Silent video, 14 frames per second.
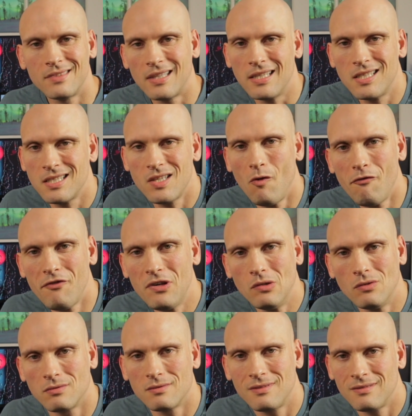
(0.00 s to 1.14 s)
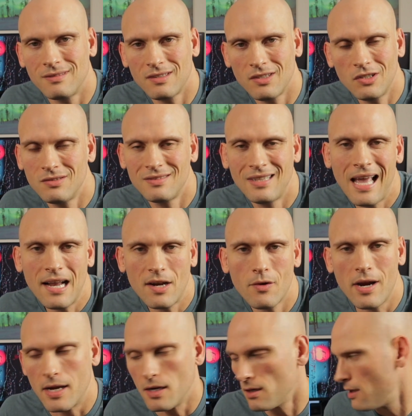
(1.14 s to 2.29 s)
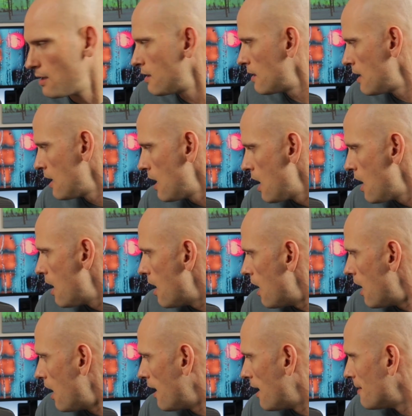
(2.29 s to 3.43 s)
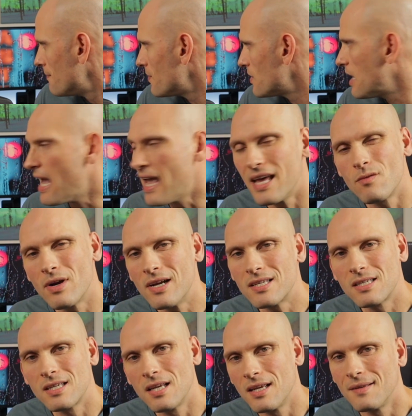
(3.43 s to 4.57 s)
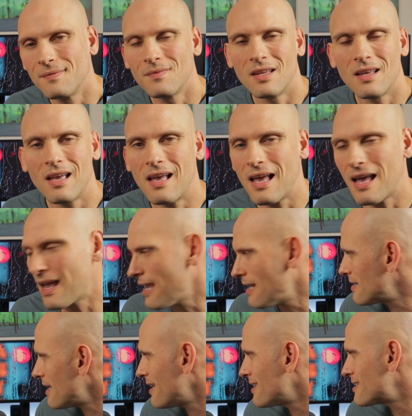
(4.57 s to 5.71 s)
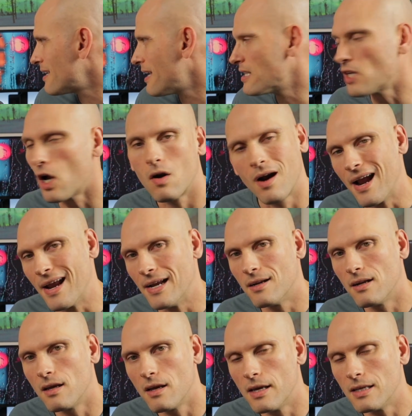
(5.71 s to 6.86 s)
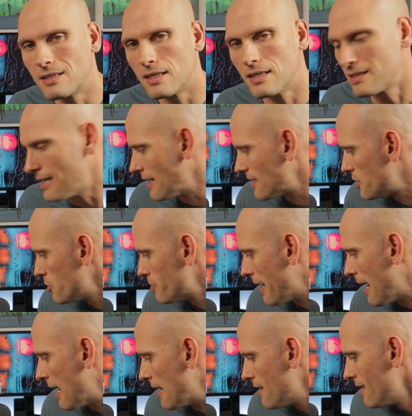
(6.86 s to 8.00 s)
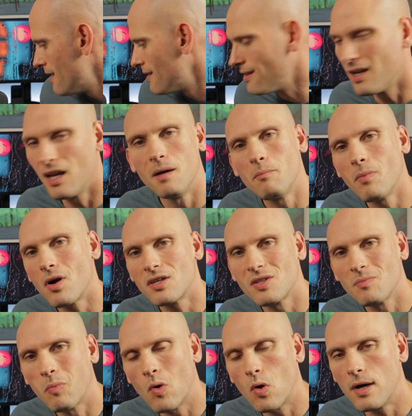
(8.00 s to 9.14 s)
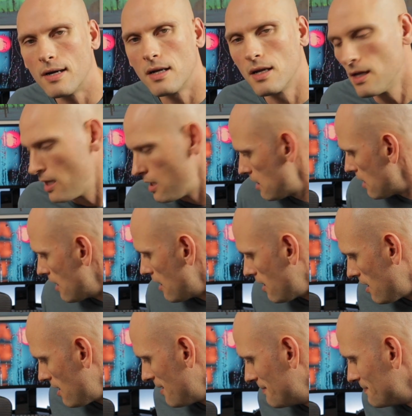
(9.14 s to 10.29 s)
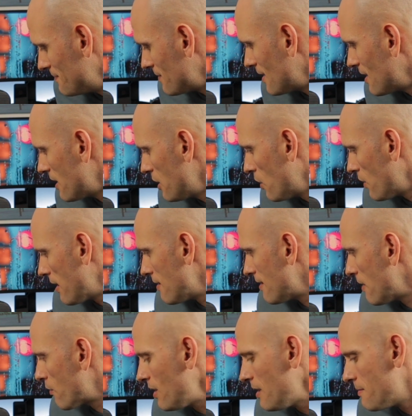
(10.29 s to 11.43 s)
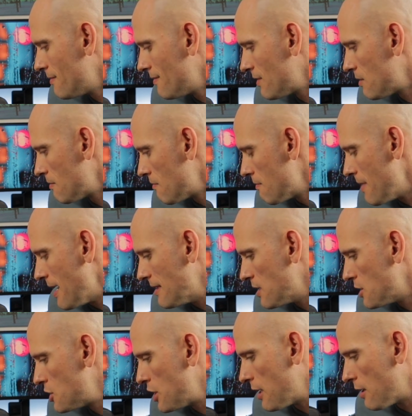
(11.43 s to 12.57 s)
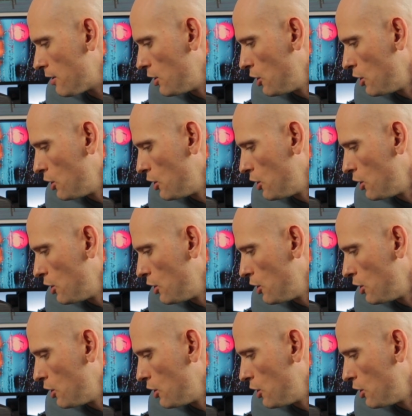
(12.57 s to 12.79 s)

they just don't feel that great. Um, the headrest, it, it's, it's all right. It's, it's not too bad. The lumbar support, um, you know, they, they really made this chair